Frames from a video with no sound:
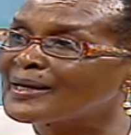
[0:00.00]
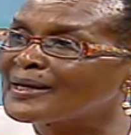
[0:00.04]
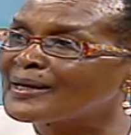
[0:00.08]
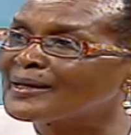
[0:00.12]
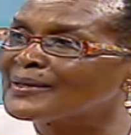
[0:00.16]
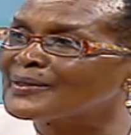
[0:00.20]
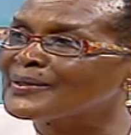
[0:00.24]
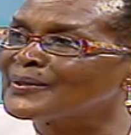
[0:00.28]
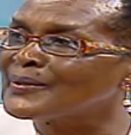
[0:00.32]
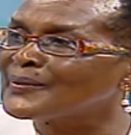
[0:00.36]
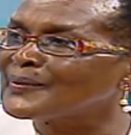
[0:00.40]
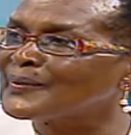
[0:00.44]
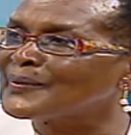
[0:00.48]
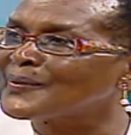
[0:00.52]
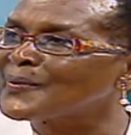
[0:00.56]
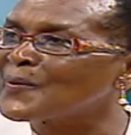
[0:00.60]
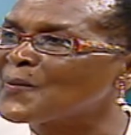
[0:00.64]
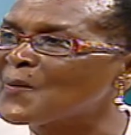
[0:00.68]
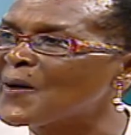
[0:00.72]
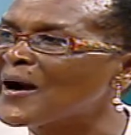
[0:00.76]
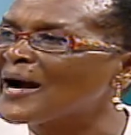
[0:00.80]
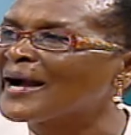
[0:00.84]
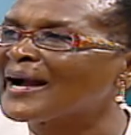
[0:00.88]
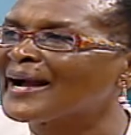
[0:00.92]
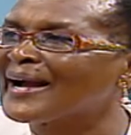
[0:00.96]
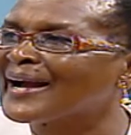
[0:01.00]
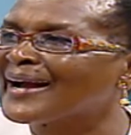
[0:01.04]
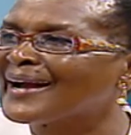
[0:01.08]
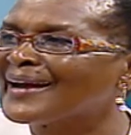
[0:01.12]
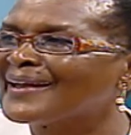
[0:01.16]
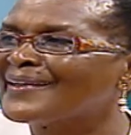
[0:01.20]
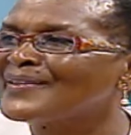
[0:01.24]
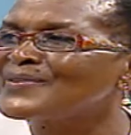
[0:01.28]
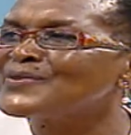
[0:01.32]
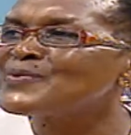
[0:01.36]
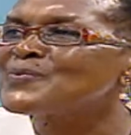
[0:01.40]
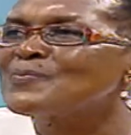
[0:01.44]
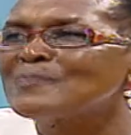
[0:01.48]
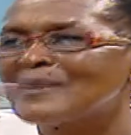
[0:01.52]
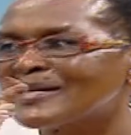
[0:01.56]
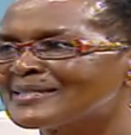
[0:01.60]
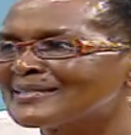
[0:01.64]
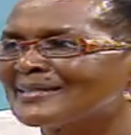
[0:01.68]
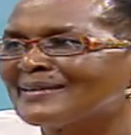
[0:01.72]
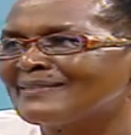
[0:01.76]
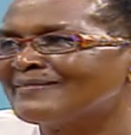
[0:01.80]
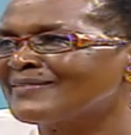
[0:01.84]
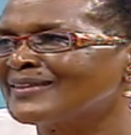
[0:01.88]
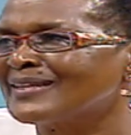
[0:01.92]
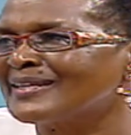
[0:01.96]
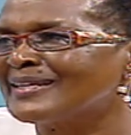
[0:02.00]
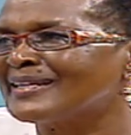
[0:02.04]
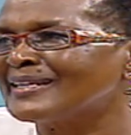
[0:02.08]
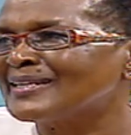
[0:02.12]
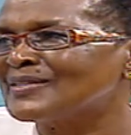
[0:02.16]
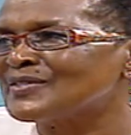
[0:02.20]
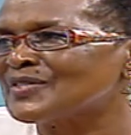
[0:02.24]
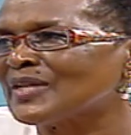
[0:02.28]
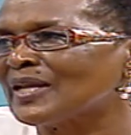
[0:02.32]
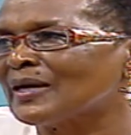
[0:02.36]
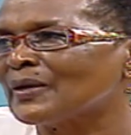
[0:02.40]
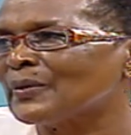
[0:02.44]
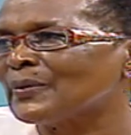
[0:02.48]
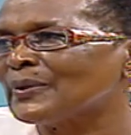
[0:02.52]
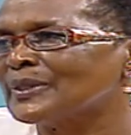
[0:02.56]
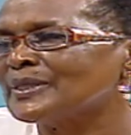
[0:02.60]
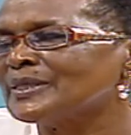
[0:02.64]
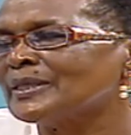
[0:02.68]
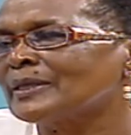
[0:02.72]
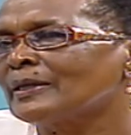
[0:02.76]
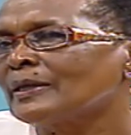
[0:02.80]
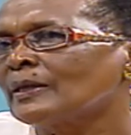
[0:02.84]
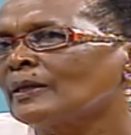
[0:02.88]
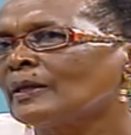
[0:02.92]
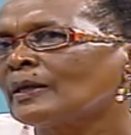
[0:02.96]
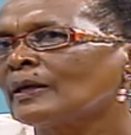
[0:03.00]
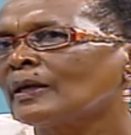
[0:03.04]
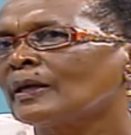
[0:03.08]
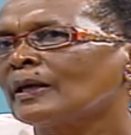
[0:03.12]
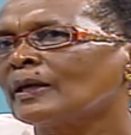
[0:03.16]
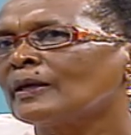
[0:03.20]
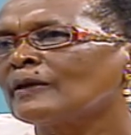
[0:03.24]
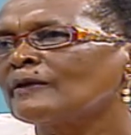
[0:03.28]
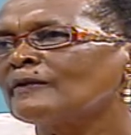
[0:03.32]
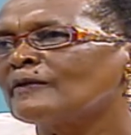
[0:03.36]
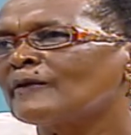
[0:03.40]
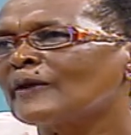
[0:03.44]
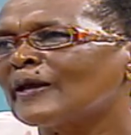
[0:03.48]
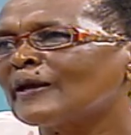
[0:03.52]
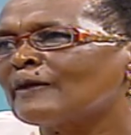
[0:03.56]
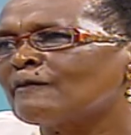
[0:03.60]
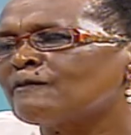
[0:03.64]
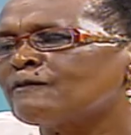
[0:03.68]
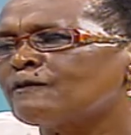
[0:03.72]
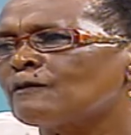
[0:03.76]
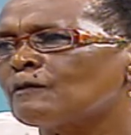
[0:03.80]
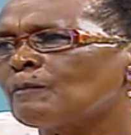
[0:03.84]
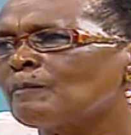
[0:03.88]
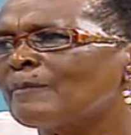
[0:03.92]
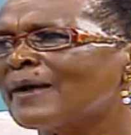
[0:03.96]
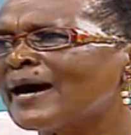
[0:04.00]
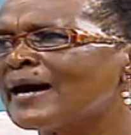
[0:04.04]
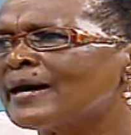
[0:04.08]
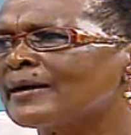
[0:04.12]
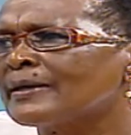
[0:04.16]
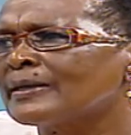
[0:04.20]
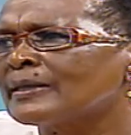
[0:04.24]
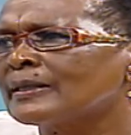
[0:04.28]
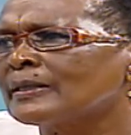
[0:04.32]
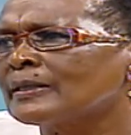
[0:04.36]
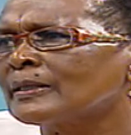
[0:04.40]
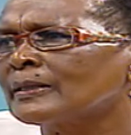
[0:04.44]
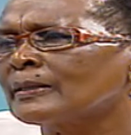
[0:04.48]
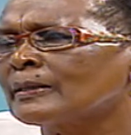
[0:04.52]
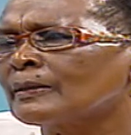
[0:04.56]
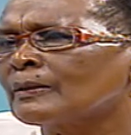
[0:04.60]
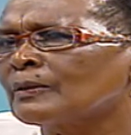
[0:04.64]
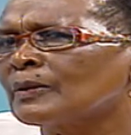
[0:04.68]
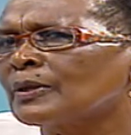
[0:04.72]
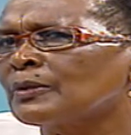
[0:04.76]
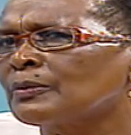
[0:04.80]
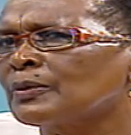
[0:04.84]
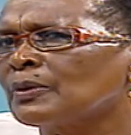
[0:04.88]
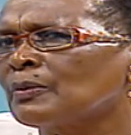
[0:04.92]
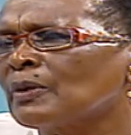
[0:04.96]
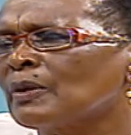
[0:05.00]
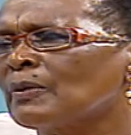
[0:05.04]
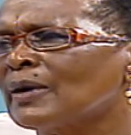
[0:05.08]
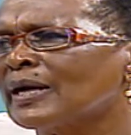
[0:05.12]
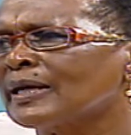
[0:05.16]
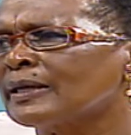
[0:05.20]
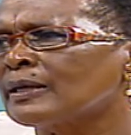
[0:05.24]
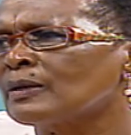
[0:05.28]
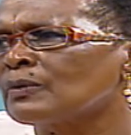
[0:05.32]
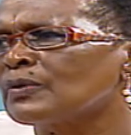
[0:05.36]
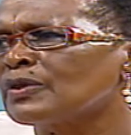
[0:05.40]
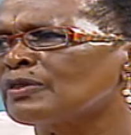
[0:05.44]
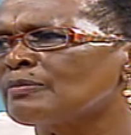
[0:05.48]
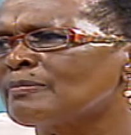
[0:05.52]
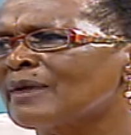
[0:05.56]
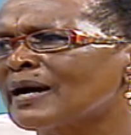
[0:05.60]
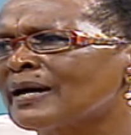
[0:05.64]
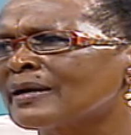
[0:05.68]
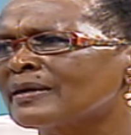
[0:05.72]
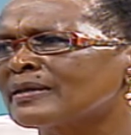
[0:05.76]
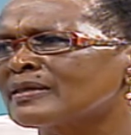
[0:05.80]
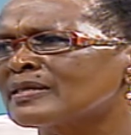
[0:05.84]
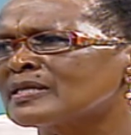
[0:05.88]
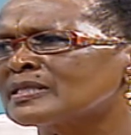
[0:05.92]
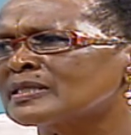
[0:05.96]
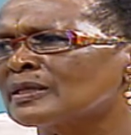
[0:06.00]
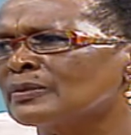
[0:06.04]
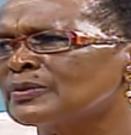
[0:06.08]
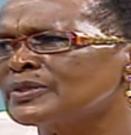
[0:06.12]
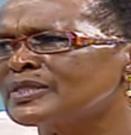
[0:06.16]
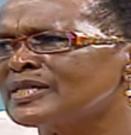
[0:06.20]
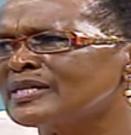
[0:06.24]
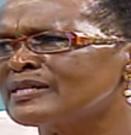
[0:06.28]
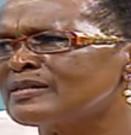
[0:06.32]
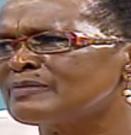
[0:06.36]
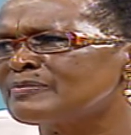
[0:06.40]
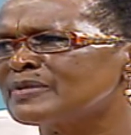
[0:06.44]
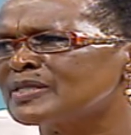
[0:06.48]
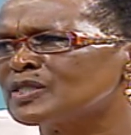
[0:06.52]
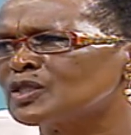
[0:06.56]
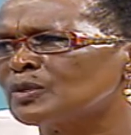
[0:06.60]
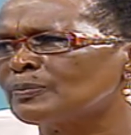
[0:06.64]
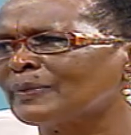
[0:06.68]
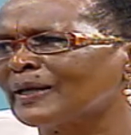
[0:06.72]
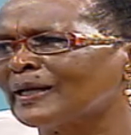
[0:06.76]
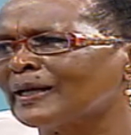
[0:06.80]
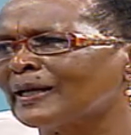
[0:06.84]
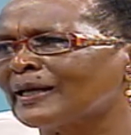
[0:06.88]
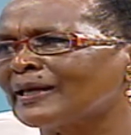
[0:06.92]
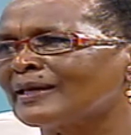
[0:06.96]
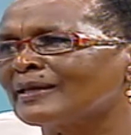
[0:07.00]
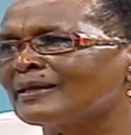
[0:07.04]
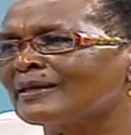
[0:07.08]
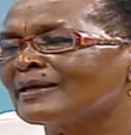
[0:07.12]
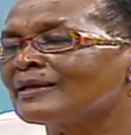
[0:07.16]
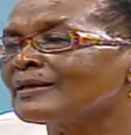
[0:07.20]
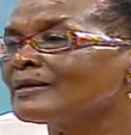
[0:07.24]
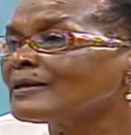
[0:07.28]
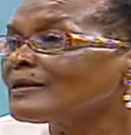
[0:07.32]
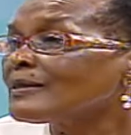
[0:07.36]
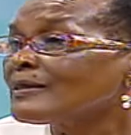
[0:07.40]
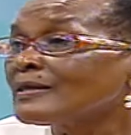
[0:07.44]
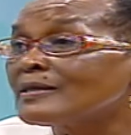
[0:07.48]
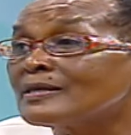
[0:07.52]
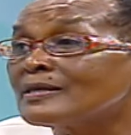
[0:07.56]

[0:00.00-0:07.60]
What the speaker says: you know, work, you must have the English language. And like for Bahri, when we were working with Bahri, the Saudi Arabia shipping line, they